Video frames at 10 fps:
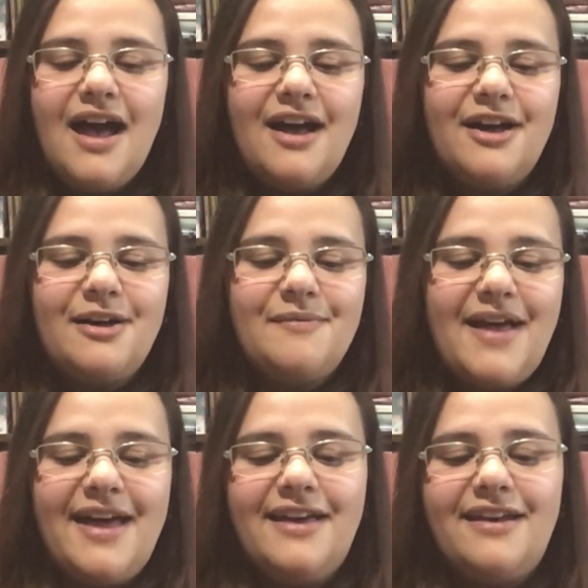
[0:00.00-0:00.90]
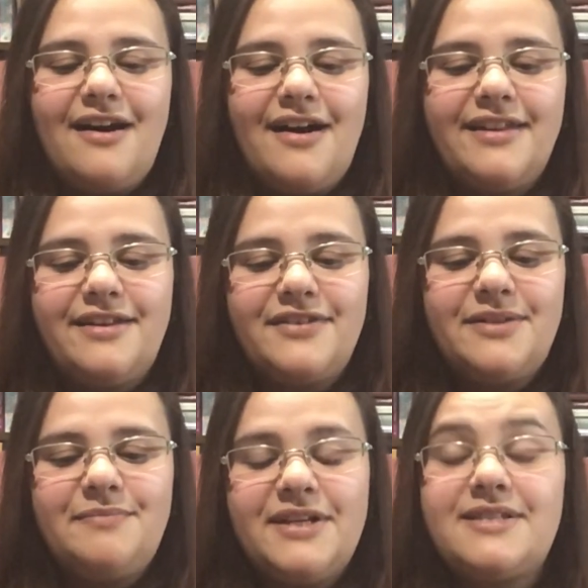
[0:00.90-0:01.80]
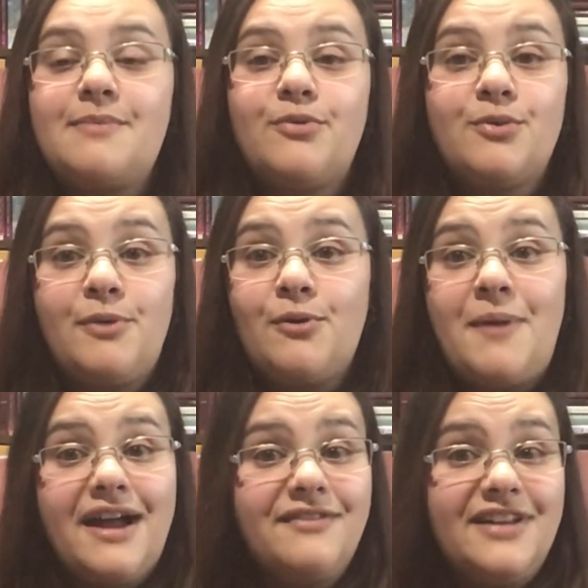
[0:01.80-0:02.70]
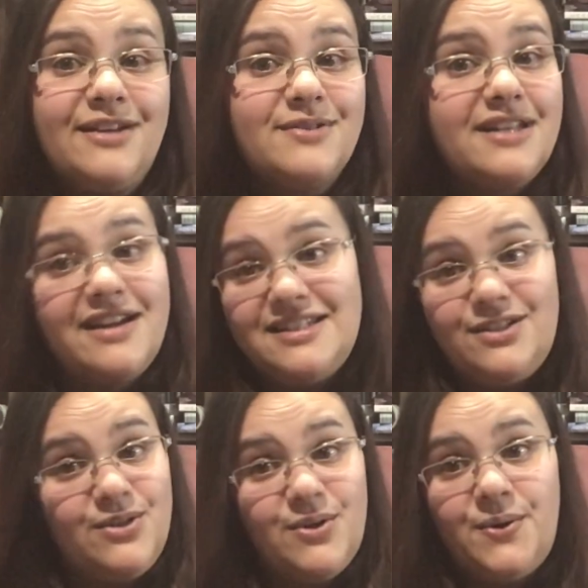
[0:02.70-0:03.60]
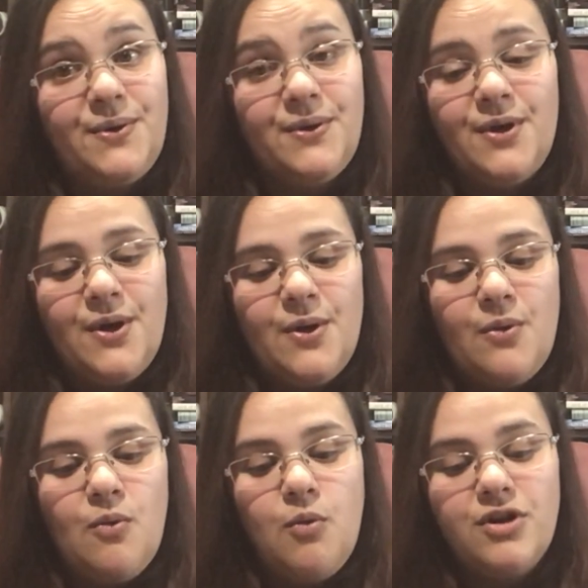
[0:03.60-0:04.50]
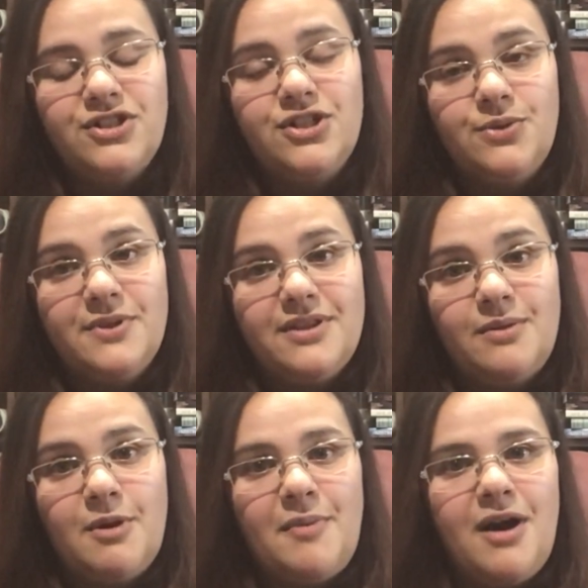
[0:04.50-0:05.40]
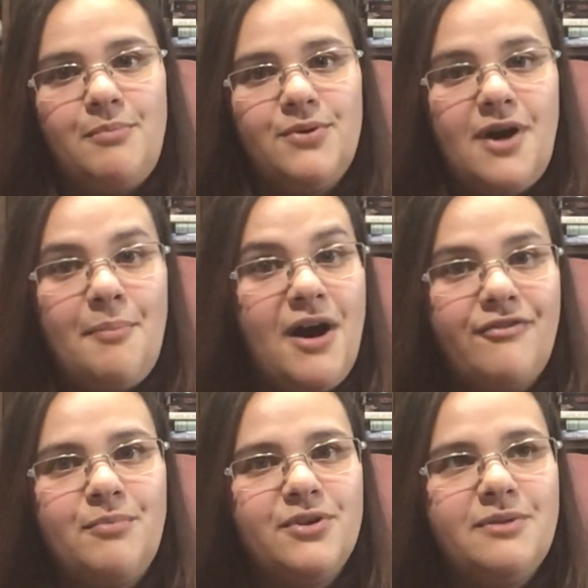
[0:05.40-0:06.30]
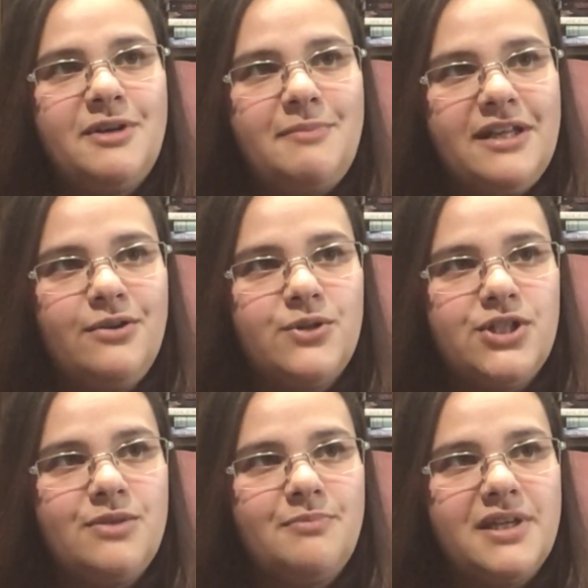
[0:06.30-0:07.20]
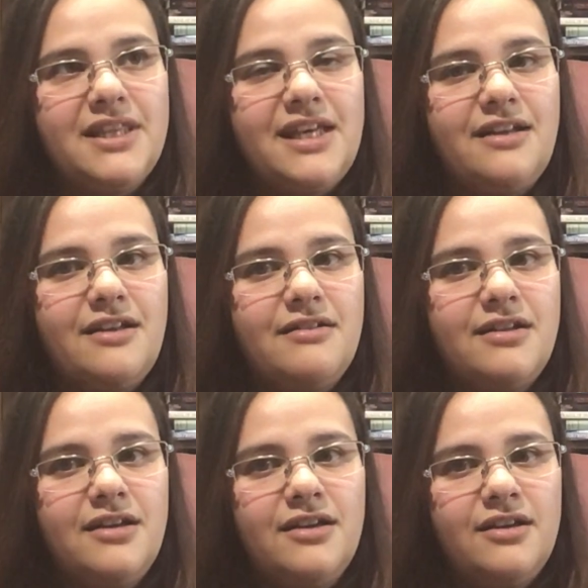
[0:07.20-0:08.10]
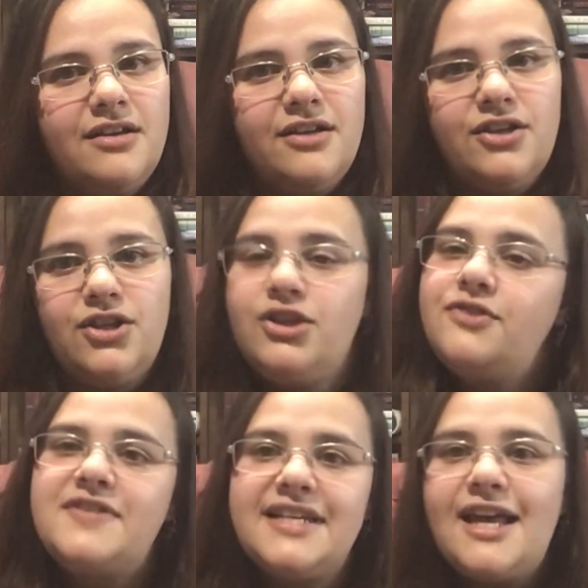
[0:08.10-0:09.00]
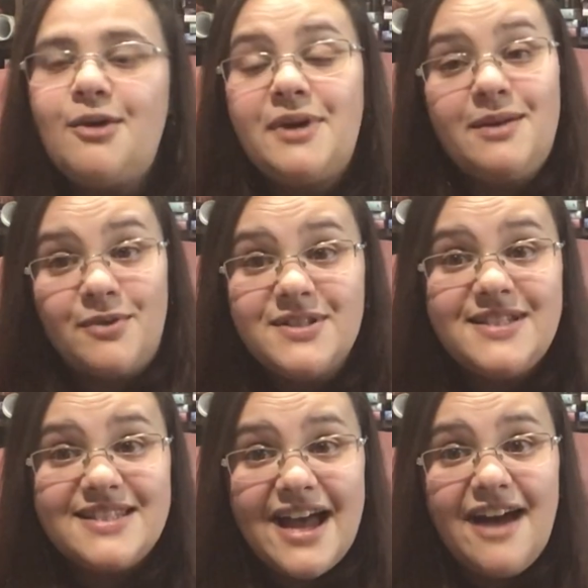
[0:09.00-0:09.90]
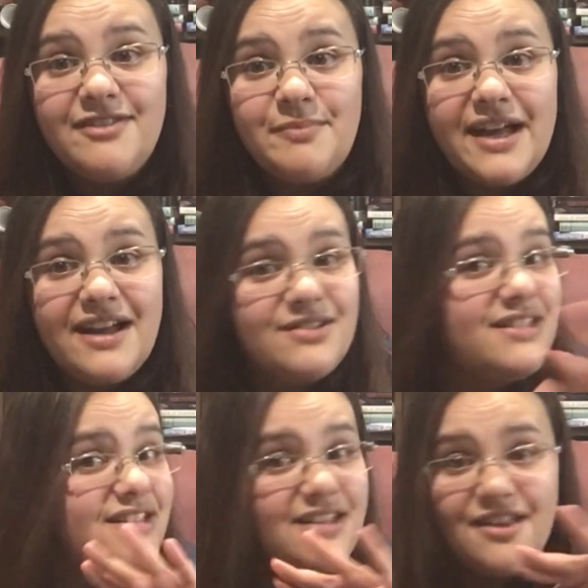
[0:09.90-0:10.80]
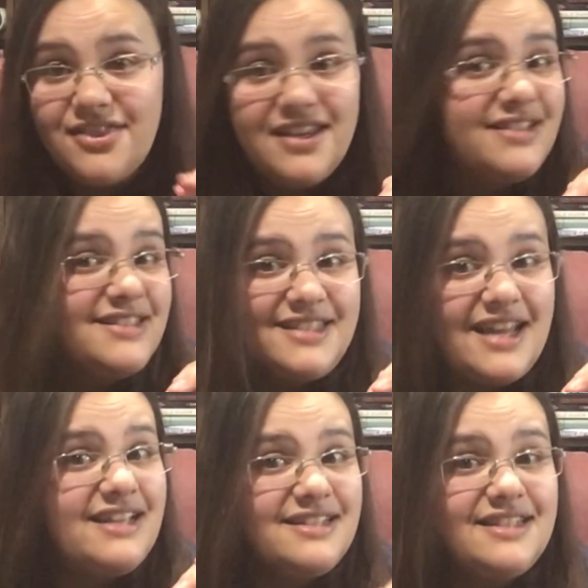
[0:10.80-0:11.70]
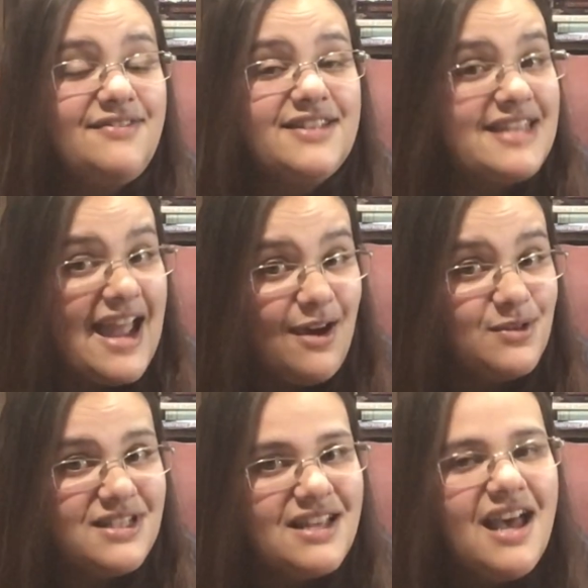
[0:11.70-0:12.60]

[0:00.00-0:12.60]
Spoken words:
And I love it because I bought a bulk pack of needles and I didn't know what to do with them apart from put them in a pin cushion. But then you've seen how many monsters I have in my house. Nothing stays if it's out.